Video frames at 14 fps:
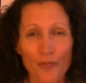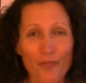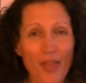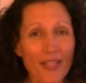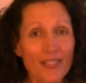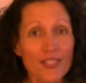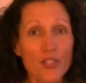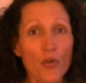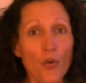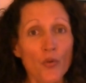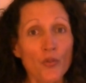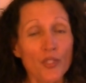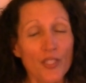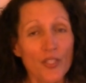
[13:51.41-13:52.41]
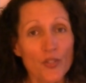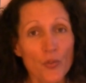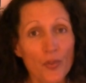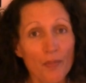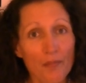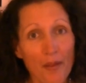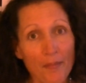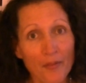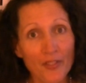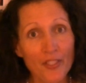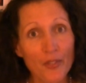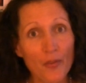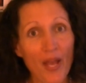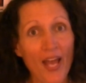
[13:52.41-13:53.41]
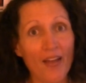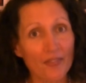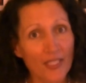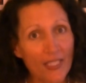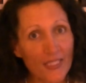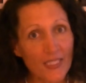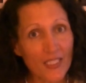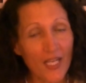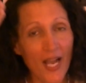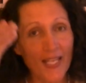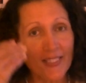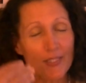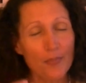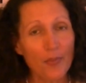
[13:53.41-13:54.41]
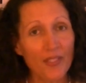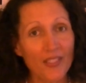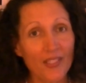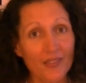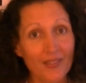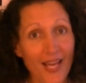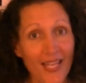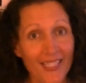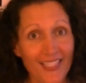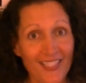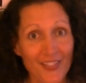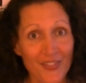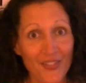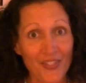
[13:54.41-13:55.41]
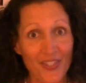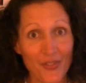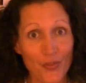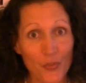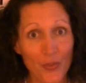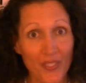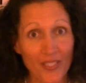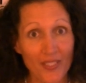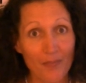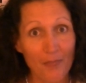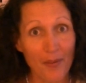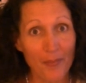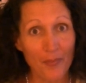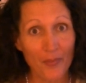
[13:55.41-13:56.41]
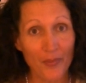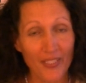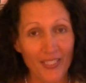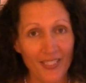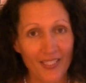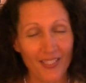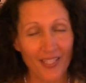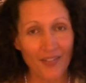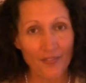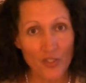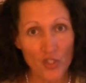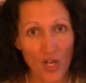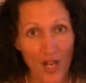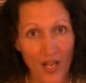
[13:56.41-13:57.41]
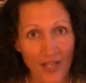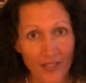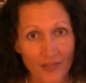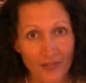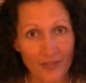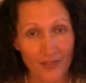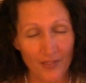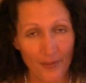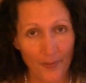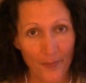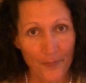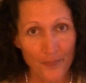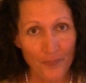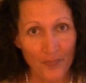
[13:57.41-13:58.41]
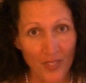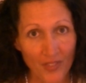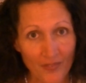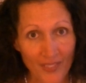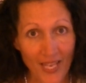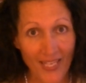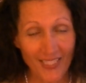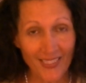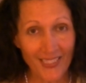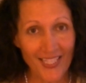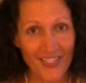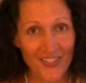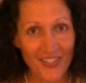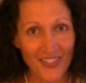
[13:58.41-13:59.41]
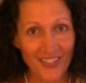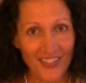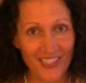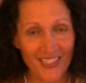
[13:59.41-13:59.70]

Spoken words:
If that's the only sweet memory you have, let the guides bring the light into this sweet memory of a child, of an adolescent.